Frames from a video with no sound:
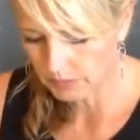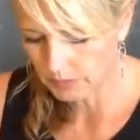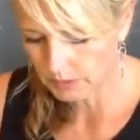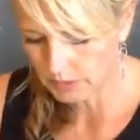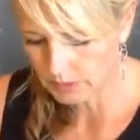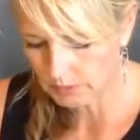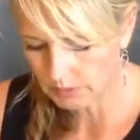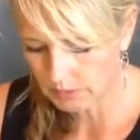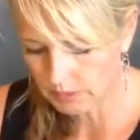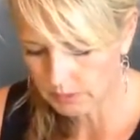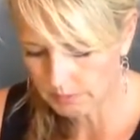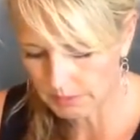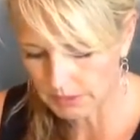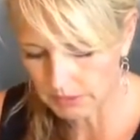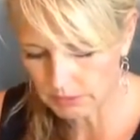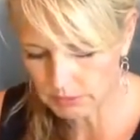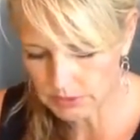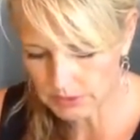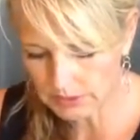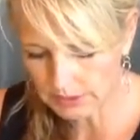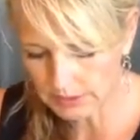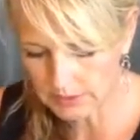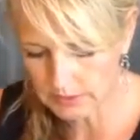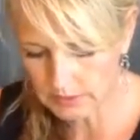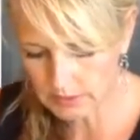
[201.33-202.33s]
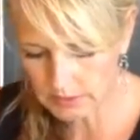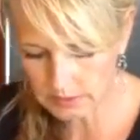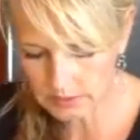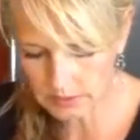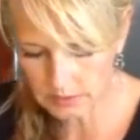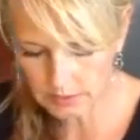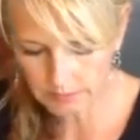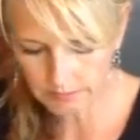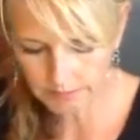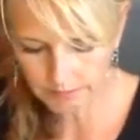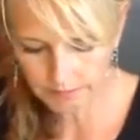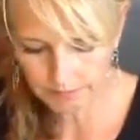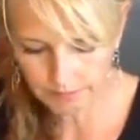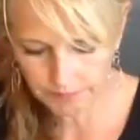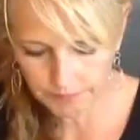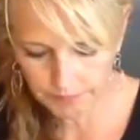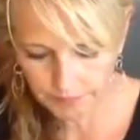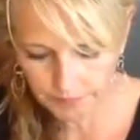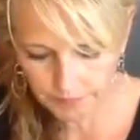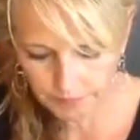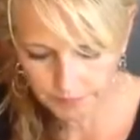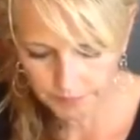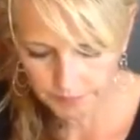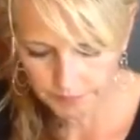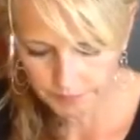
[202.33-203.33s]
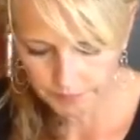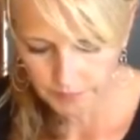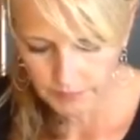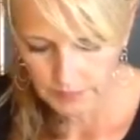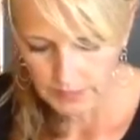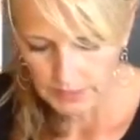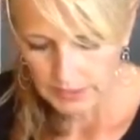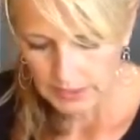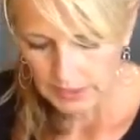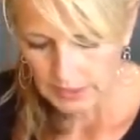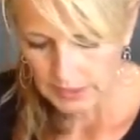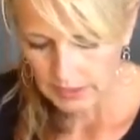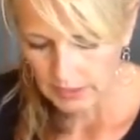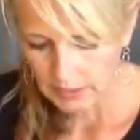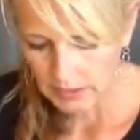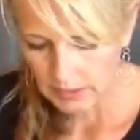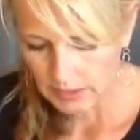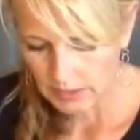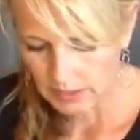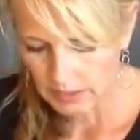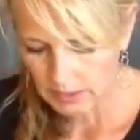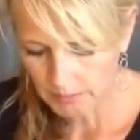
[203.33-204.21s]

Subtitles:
the tomato slices. And